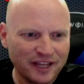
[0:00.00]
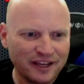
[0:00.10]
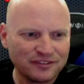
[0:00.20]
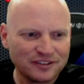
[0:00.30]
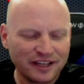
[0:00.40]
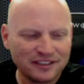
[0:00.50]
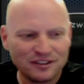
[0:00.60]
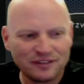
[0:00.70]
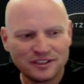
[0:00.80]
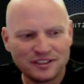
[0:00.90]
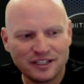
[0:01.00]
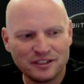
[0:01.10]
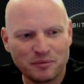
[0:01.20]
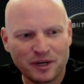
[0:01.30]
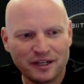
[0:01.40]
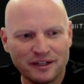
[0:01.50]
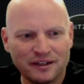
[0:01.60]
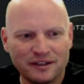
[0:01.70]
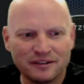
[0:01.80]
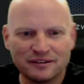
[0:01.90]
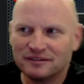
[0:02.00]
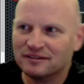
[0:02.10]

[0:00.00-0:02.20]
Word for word: I have, I still have to send you my uh,